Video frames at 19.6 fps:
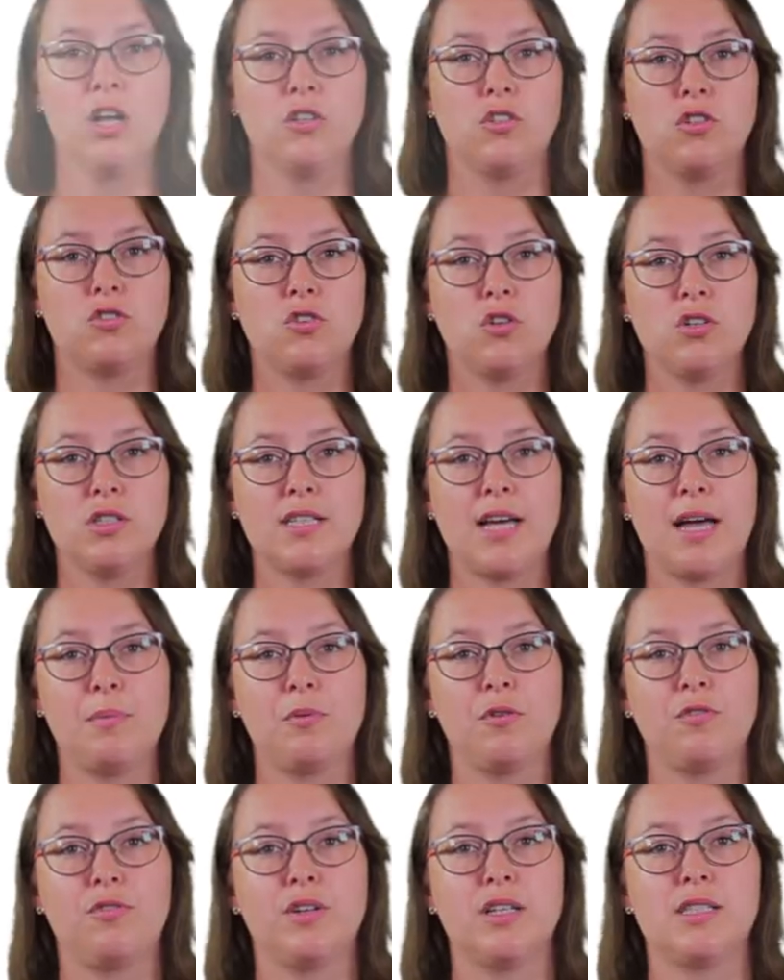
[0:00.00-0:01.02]
The third type
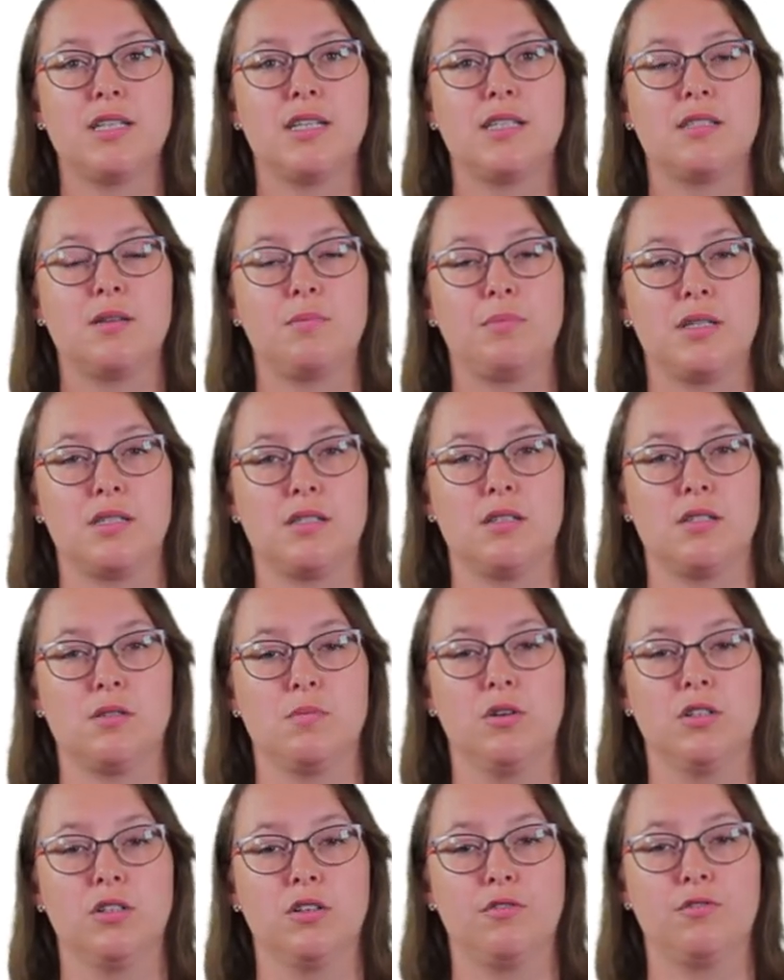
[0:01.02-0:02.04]
of fit is the business
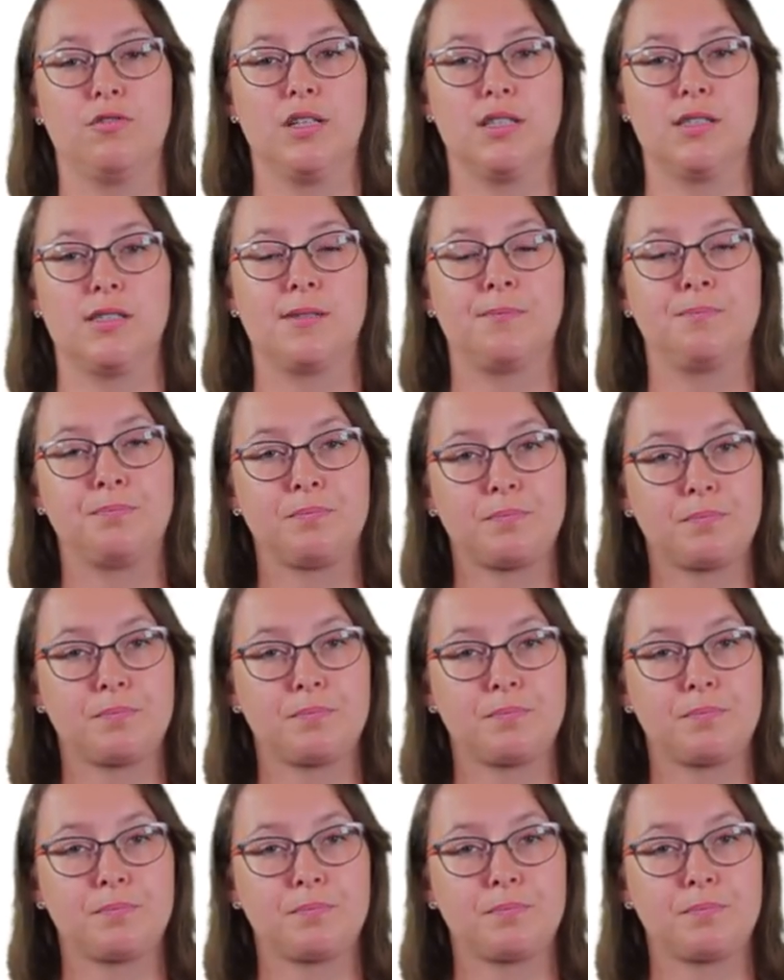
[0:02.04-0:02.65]
model fit.